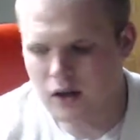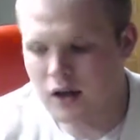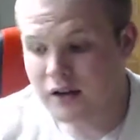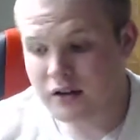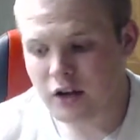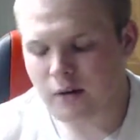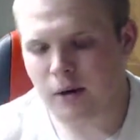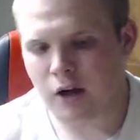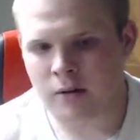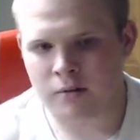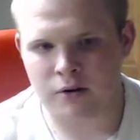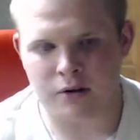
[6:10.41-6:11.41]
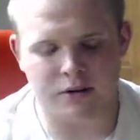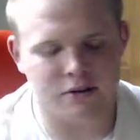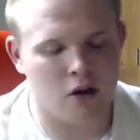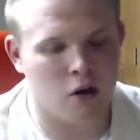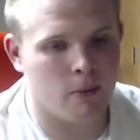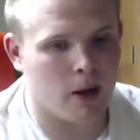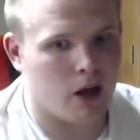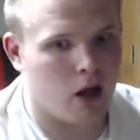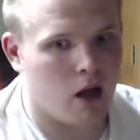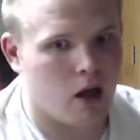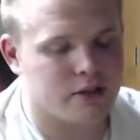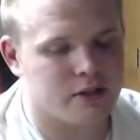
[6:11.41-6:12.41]
And they talk about immigrants. Oh my
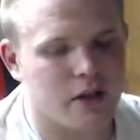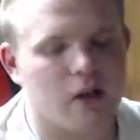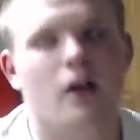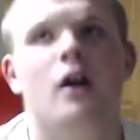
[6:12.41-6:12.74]
God, she's like,